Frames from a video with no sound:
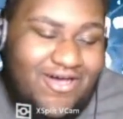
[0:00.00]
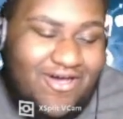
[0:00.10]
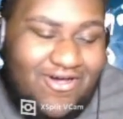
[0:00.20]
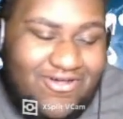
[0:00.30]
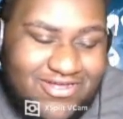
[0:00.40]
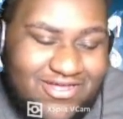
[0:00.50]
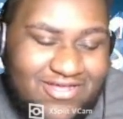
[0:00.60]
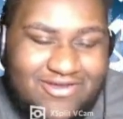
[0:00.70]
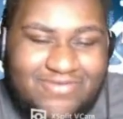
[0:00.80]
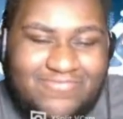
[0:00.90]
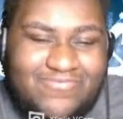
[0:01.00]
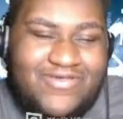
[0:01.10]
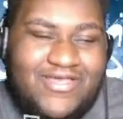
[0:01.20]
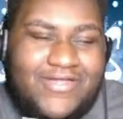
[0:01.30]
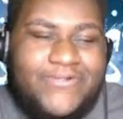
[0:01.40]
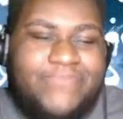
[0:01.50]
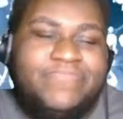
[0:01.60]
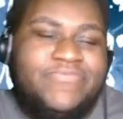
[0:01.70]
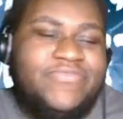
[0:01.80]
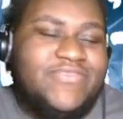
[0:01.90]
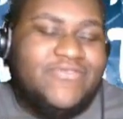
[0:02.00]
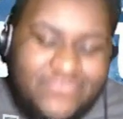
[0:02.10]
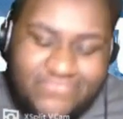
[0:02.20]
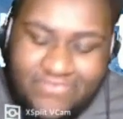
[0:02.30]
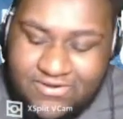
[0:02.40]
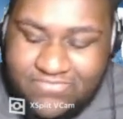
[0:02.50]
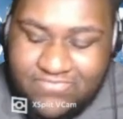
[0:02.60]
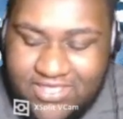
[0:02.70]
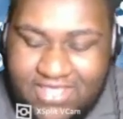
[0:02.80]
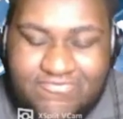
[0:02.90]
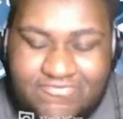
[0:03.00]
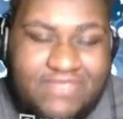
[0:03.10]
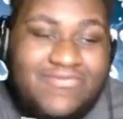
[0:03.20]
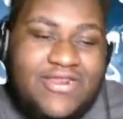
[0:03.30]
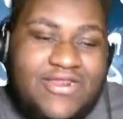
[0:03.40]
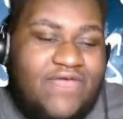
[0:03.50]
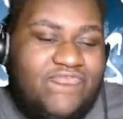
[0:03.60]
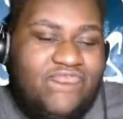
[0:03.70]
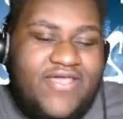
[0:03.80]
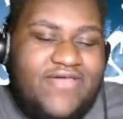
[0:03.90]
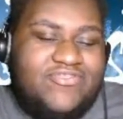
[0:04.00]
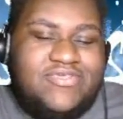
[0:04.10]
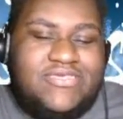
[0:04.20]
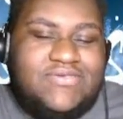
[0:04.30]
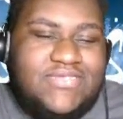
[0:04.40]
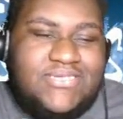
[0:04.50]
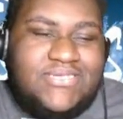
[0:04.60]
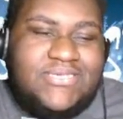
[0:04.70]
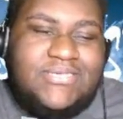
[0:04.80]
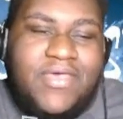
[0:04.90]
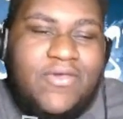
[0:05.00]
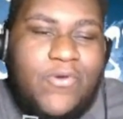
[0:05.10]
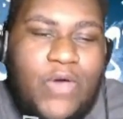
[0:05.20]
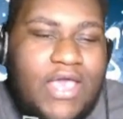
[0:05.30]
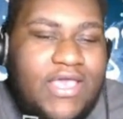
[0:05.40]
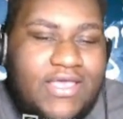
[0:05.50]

honor, boy. Well, first of all, it wouldn't even be off rails if she'd just been quiet.